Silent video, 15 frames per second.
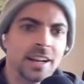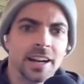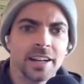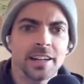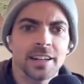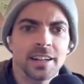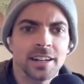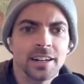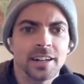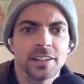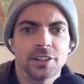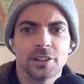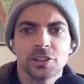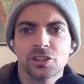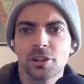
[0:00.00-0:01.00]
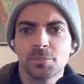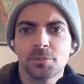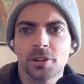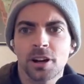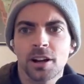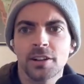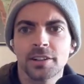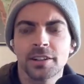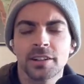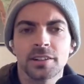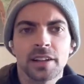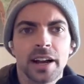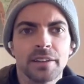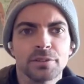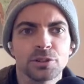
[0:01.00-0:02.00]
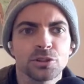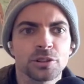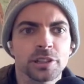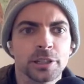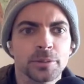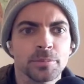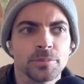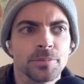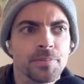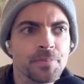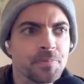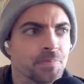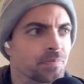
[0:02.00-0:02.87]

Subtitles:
I jumped on, did a live stream.